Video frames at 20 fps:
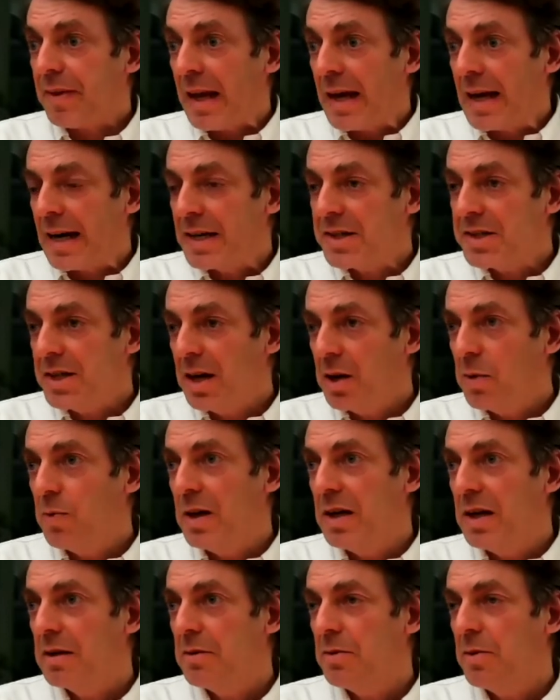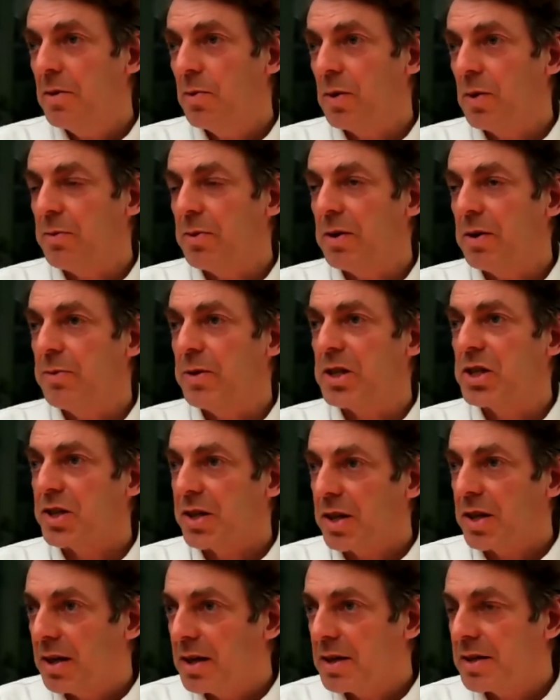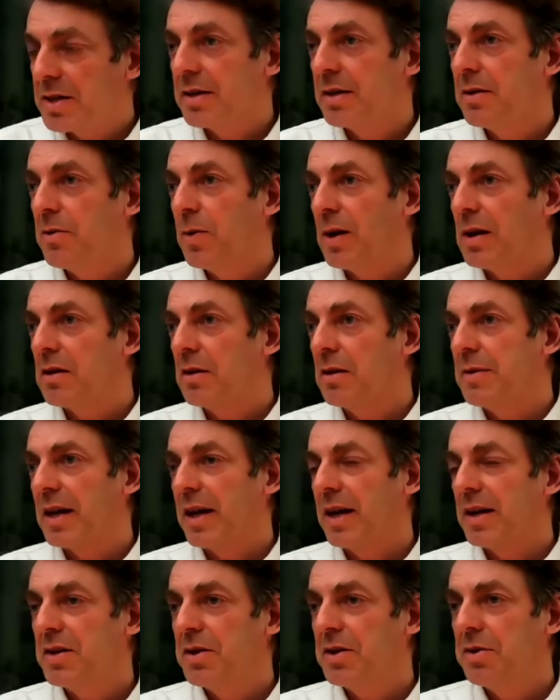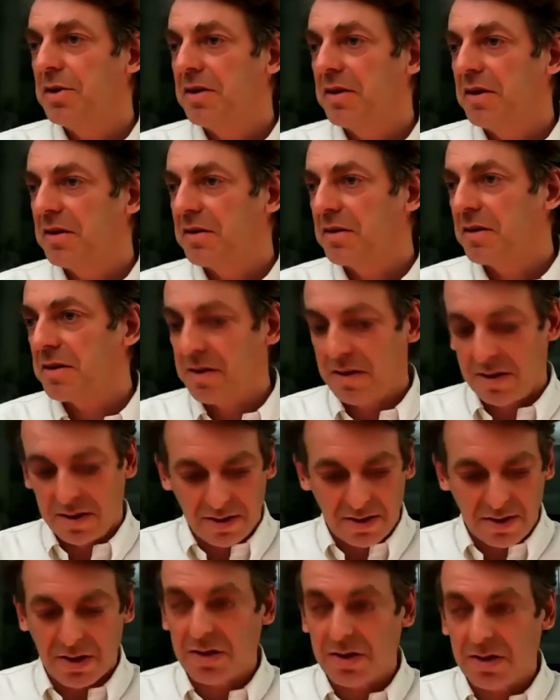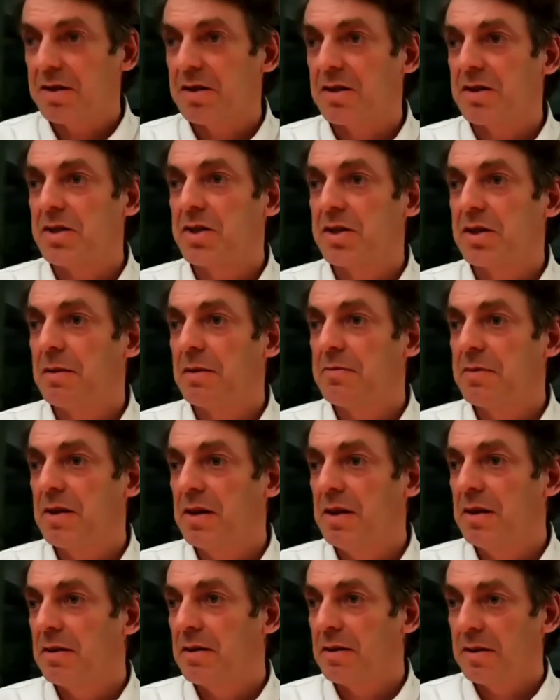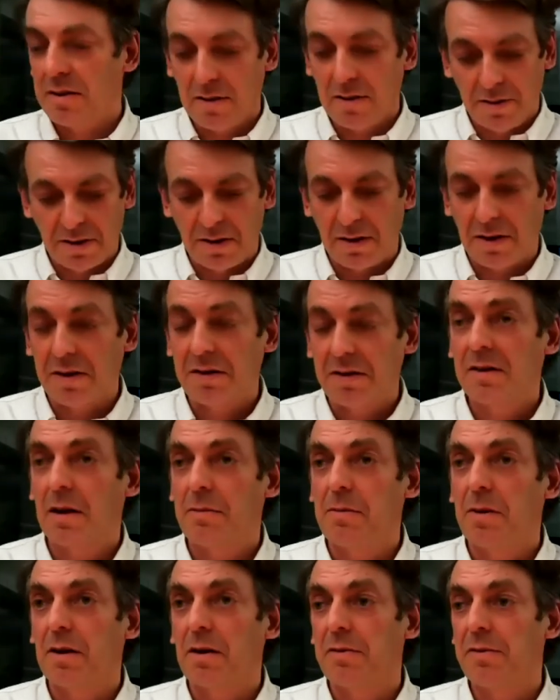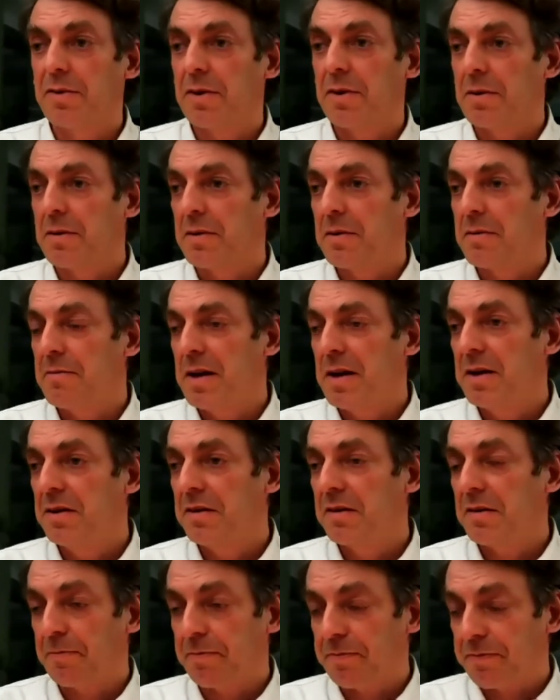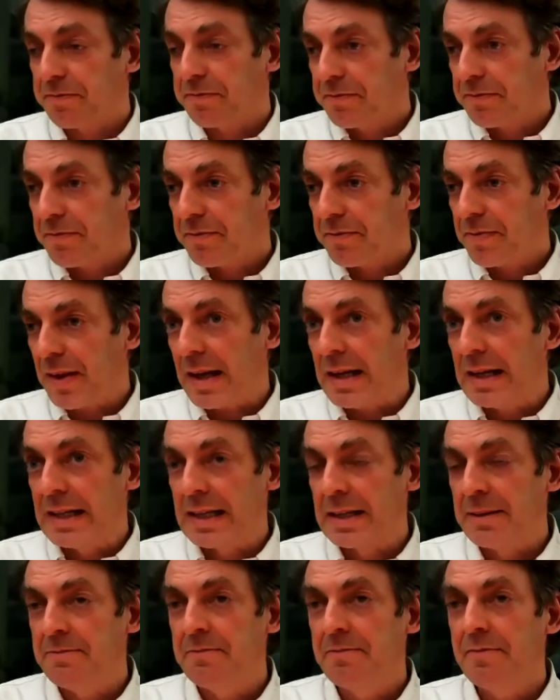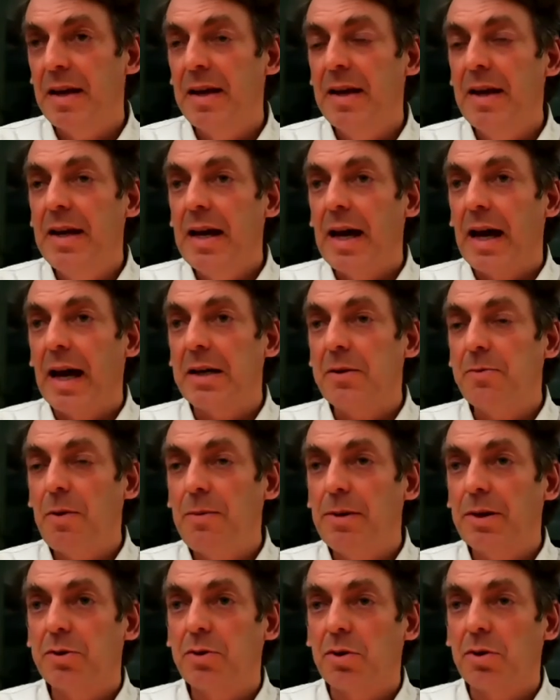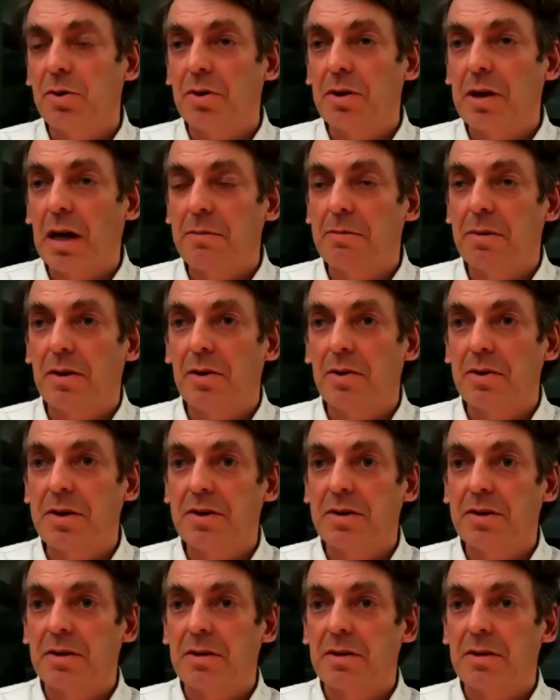I think we start. Welcome again to these that just stepped in over the last couple of minutes, and we will talk about